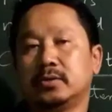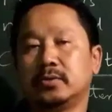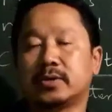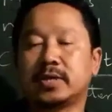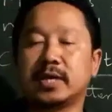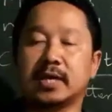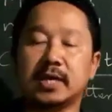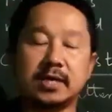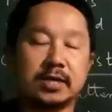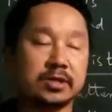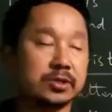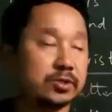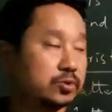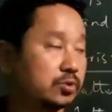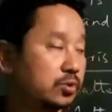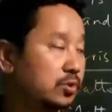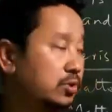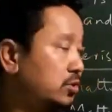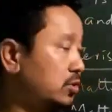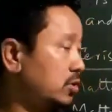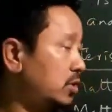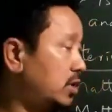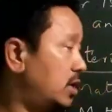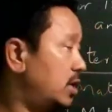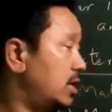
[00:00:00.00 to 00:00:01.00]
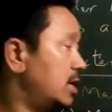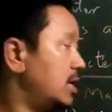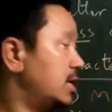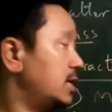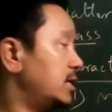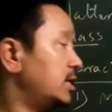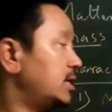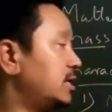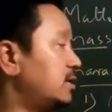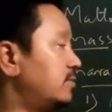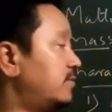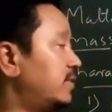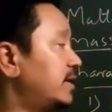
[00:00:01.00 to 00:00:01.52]
Okay, so here
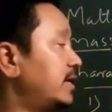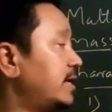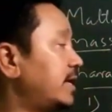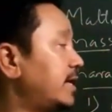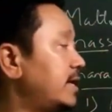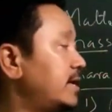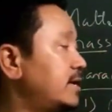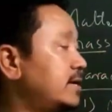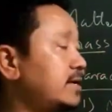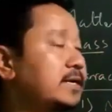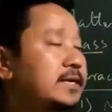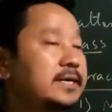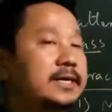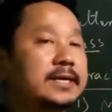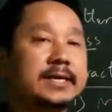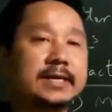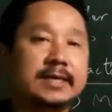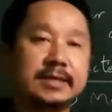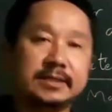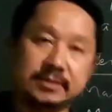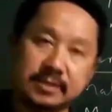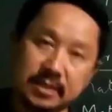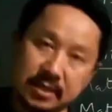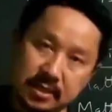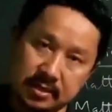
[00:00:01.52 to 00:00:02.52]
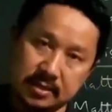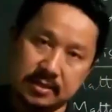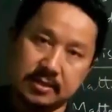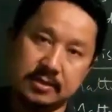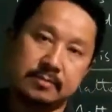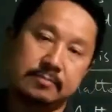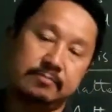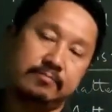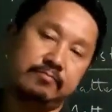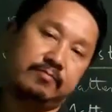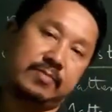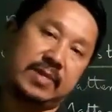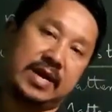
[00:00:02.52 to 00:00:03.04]
even air is a
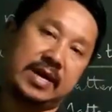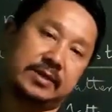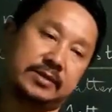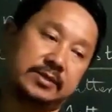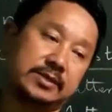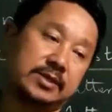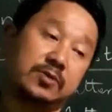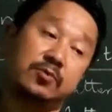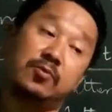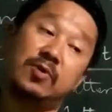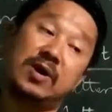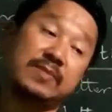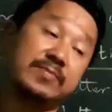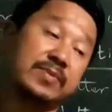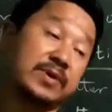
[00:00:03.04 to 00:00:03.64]
matter. Why?